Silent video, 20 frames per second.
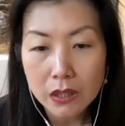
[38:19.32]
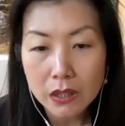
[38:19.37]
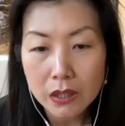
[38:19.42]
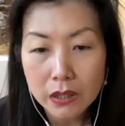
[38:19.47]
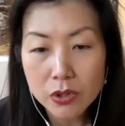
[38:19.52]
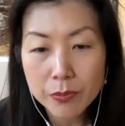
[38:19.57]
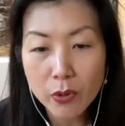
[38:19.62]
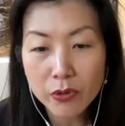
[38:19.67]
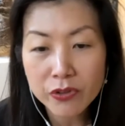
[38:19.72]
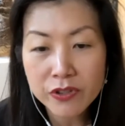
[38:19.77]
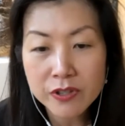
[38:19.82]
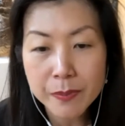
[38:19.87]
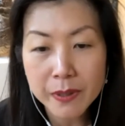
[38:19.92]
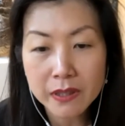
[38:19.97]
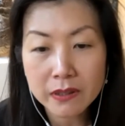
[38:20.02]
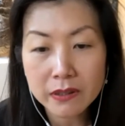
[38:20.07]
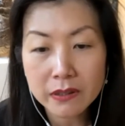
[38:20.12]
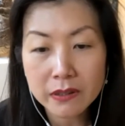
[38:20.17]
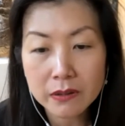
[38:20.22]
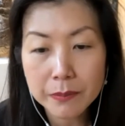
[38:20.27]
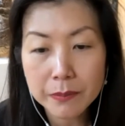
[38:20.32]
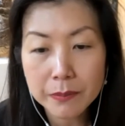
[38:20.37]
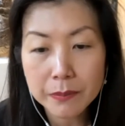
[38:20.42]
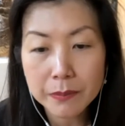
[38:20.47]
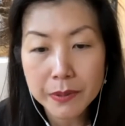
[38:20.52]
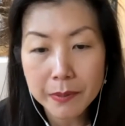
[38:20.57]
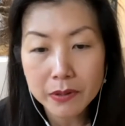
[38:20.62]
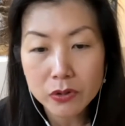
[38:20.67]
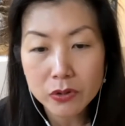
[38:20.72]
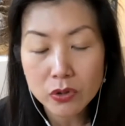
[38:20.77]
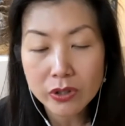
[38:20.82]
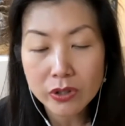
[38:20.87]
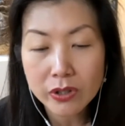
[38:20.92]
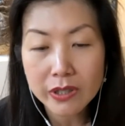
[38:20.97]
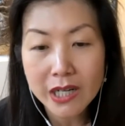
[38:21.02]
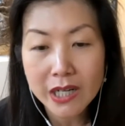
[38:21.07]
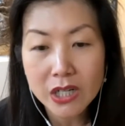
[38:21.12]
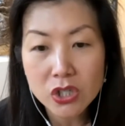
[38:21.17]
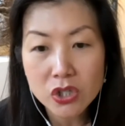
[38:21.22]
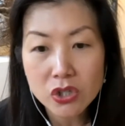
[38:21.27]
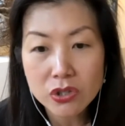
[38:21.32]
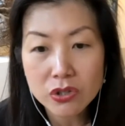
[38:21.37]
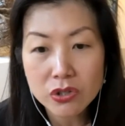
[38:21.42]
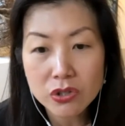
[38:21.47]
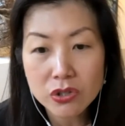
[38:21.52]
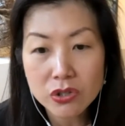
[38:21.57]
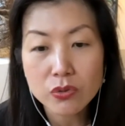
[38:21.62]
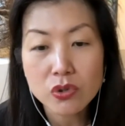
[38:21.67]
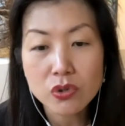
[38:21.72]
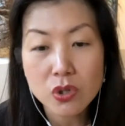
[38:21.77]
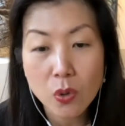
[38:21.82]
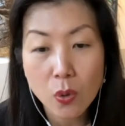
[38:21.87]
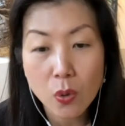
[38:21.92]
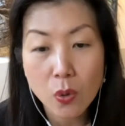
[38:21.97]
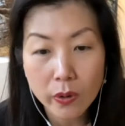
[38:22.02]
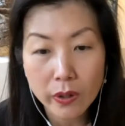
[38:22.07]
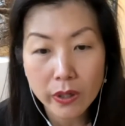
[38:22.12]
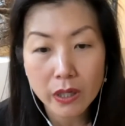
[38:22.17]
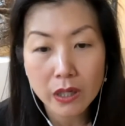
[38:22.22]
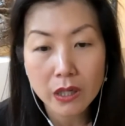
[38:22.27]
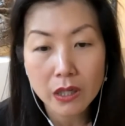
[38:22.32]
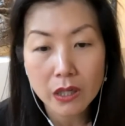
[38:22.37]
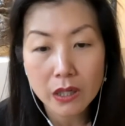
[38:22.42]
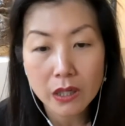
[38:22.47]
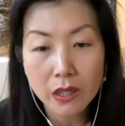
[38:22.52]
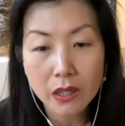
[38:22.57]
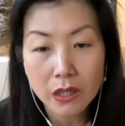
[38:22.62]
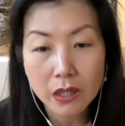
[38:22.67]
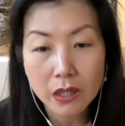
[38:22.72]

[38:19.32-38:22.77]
Can you both speak a little bit about your connection to joy?